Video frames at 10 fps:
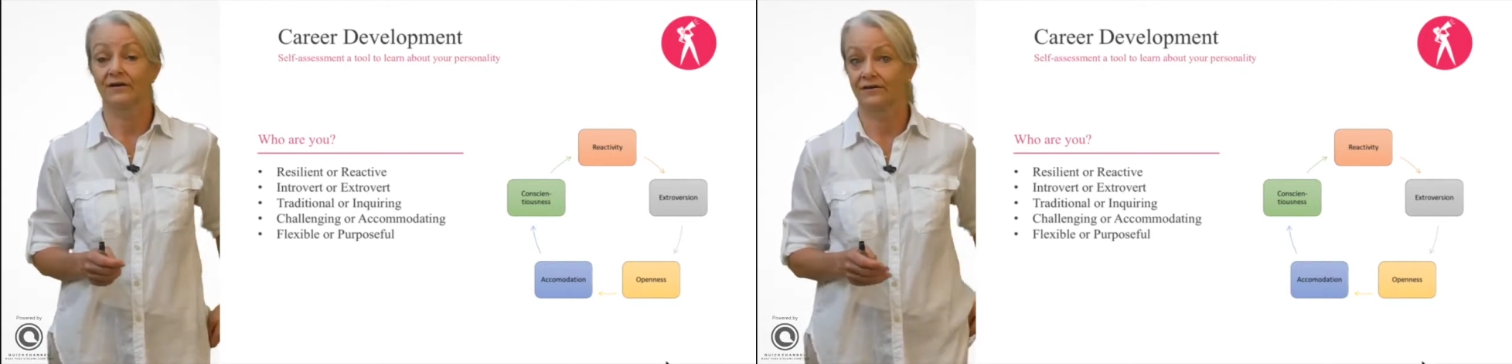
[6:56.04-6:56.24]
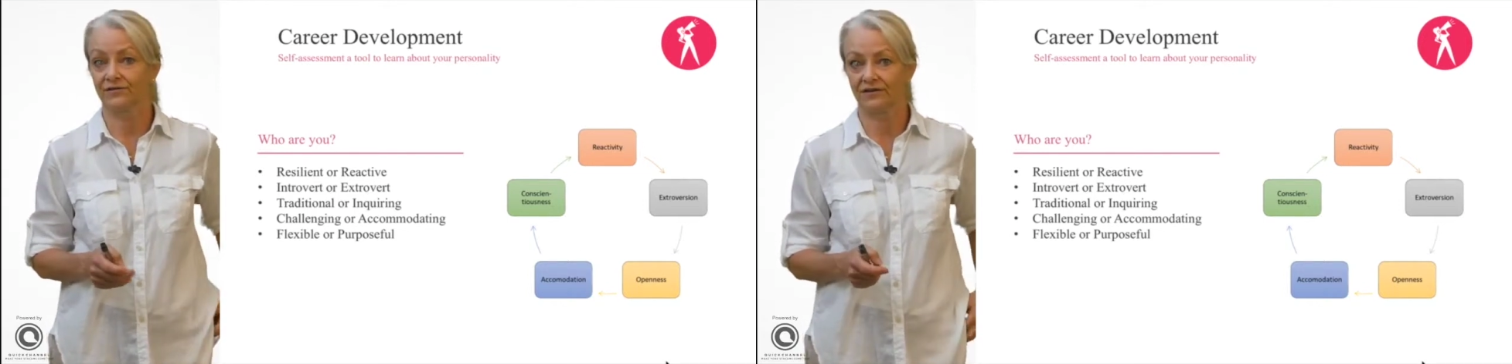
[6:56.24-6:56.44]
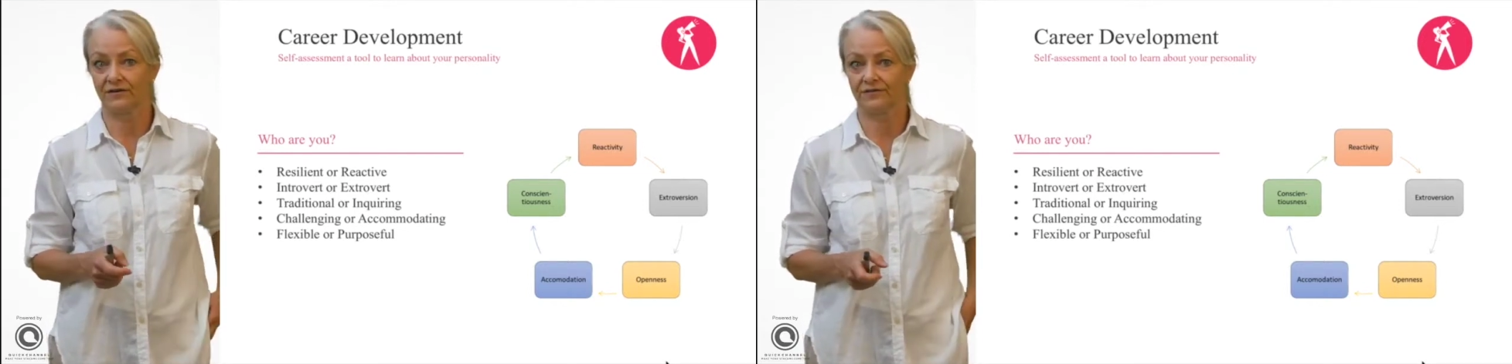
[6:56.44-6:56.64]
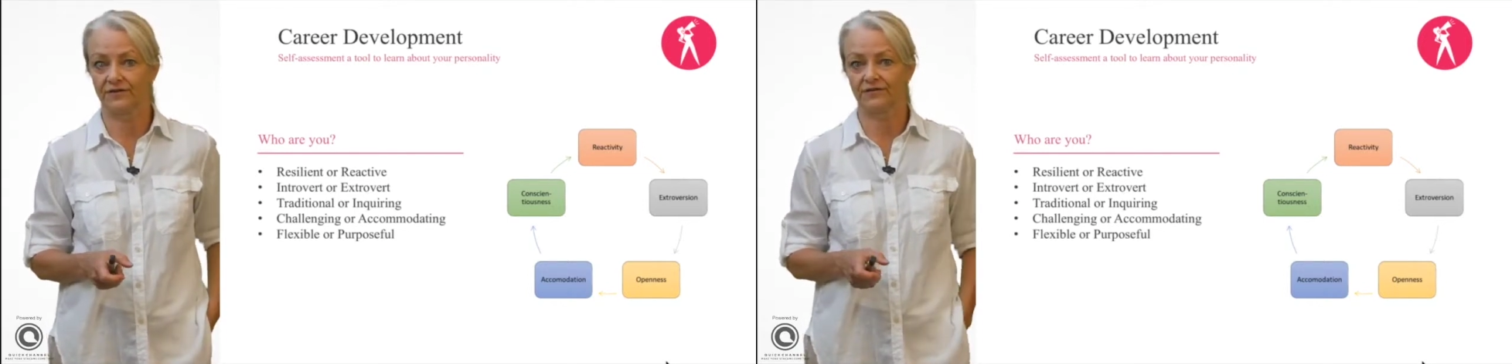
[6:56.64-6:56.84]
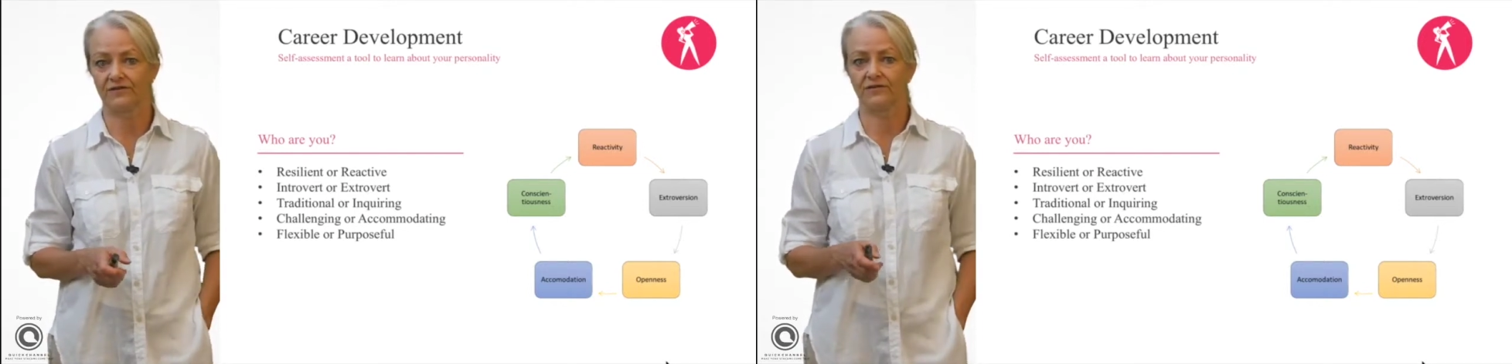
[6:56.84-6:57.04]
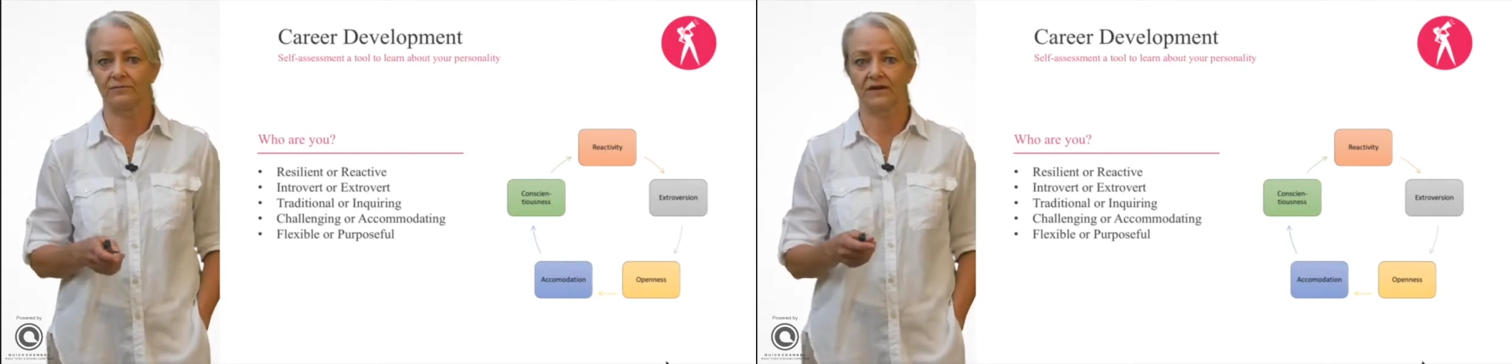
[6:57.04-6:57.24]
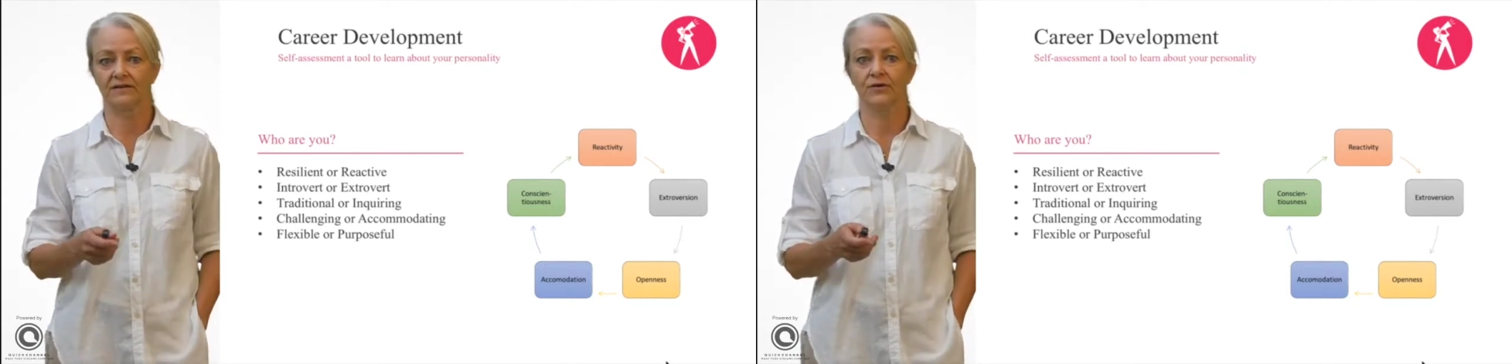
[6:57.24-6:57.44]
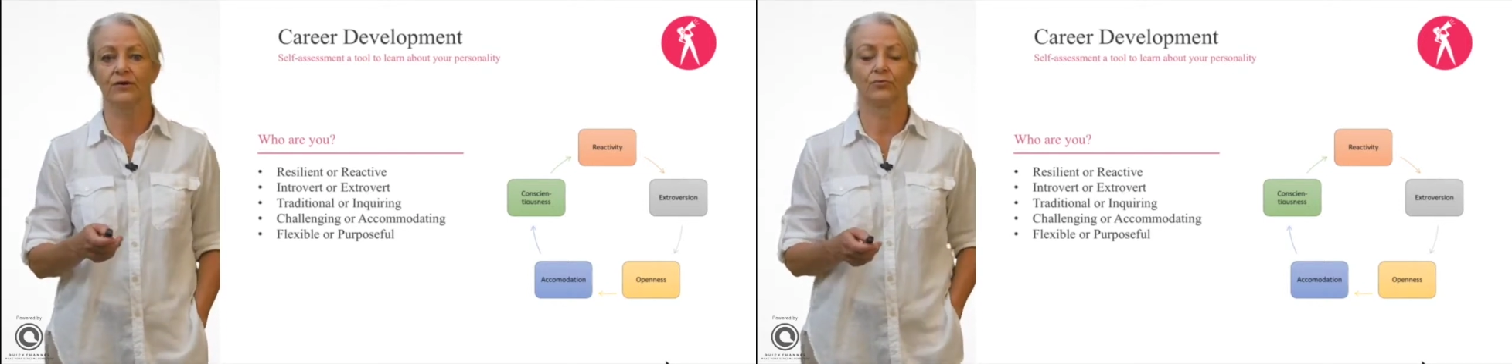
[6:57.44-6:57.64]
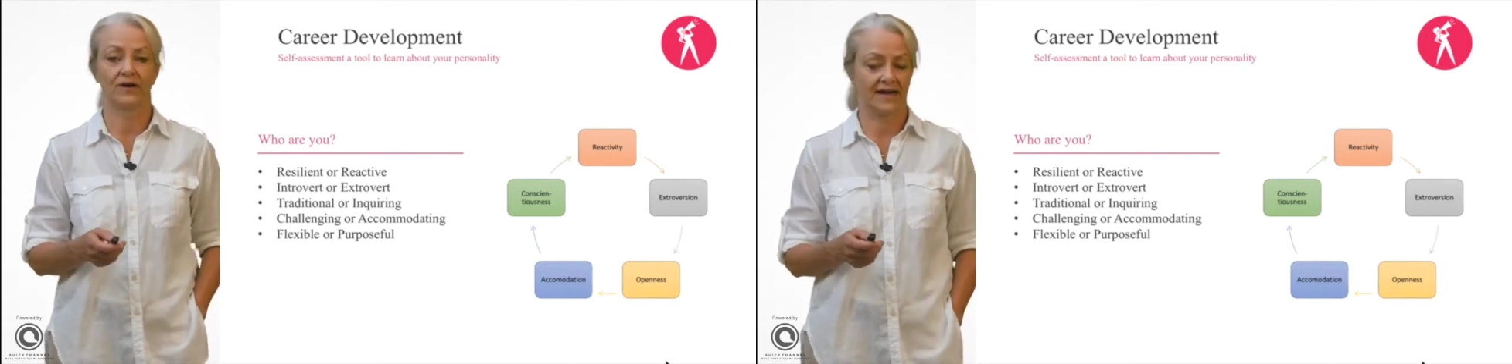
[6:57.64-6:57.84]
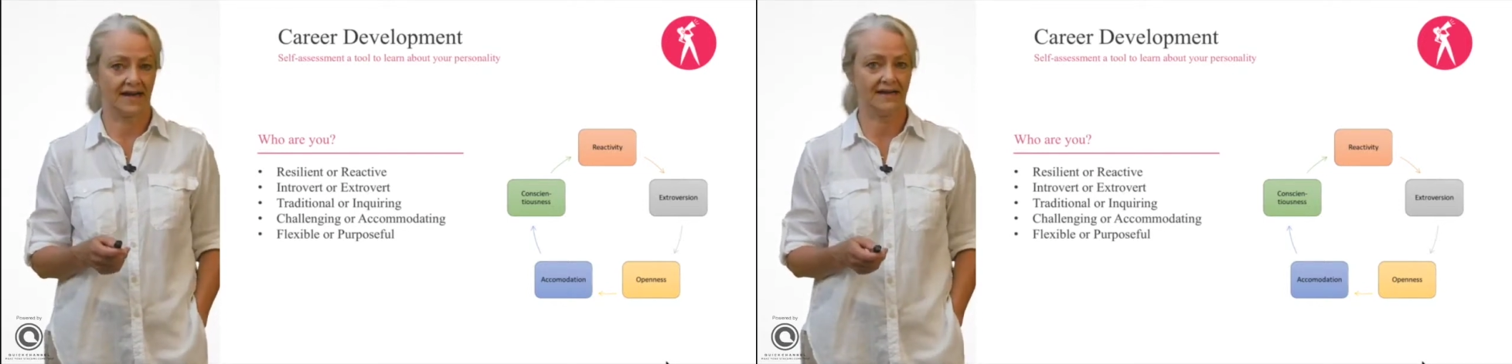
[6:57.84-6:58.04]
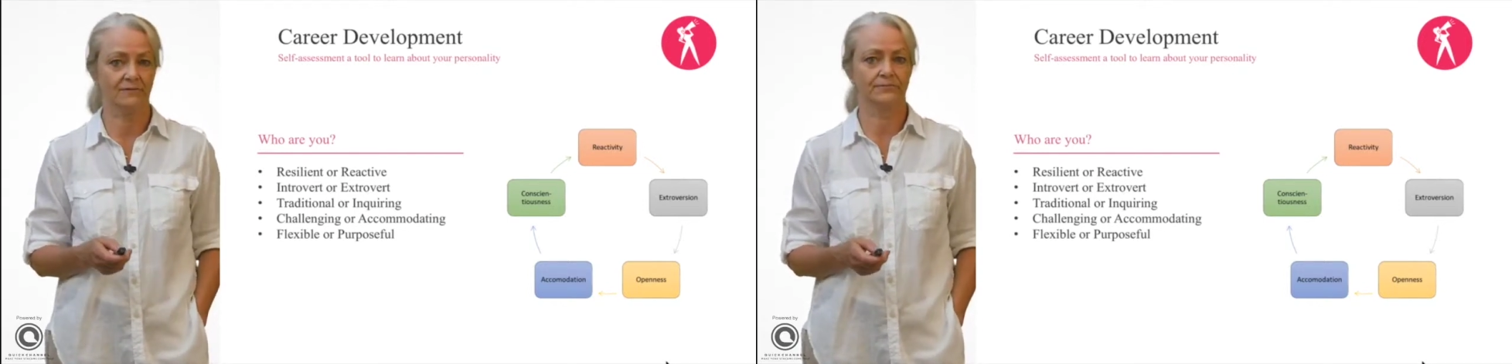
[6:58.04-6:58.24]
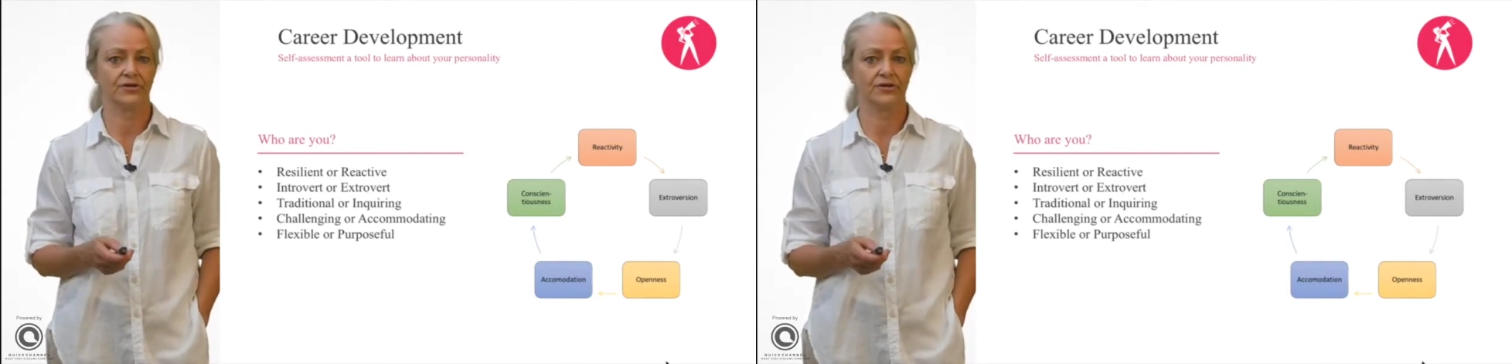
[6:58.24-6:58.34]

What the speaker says: a self-assessment, will help